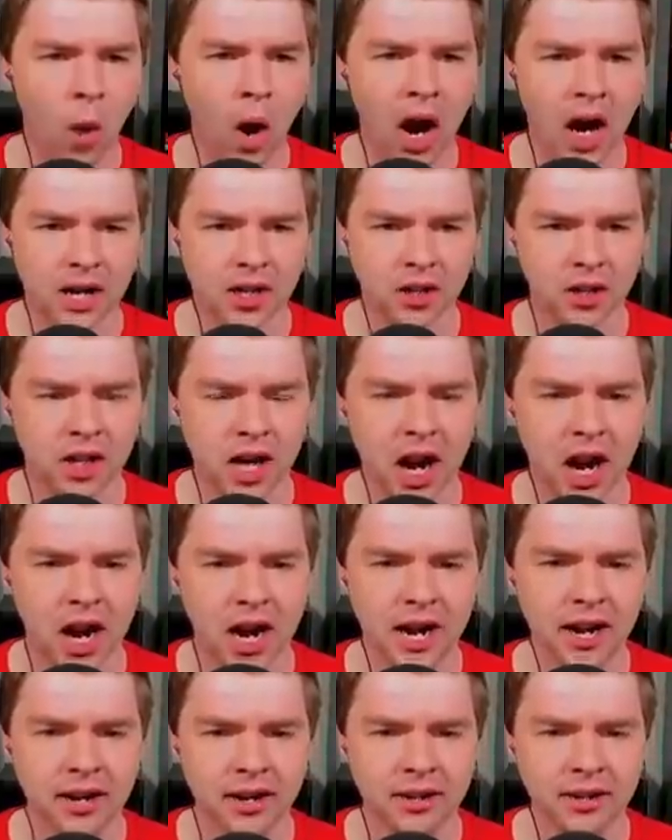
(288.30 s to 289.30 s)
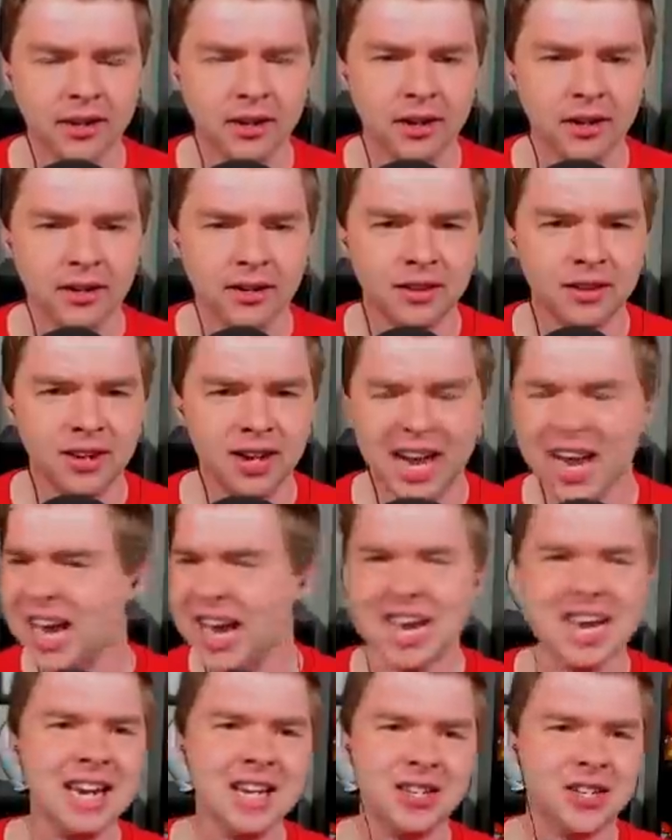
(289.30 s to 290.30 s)
Water gun.
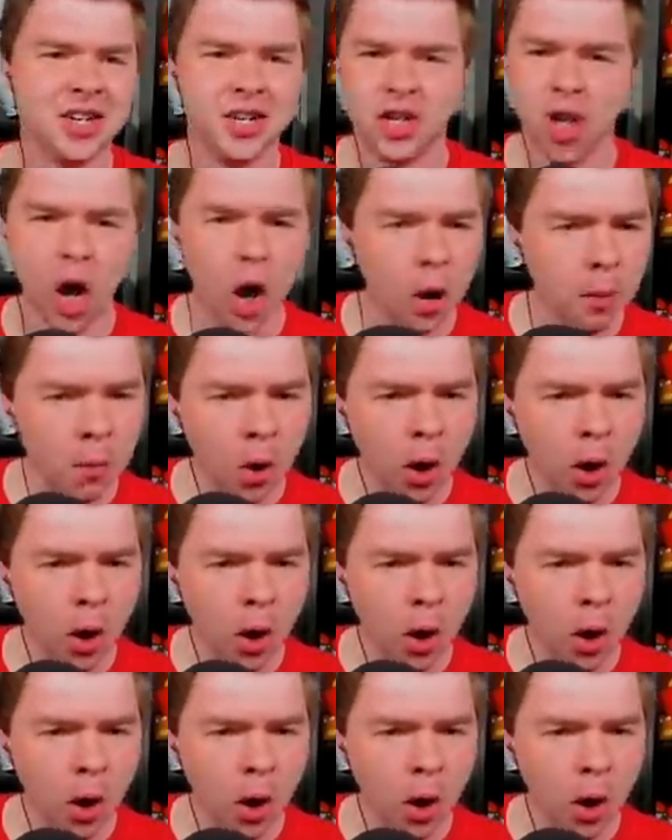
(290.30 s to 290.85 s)
Easy. No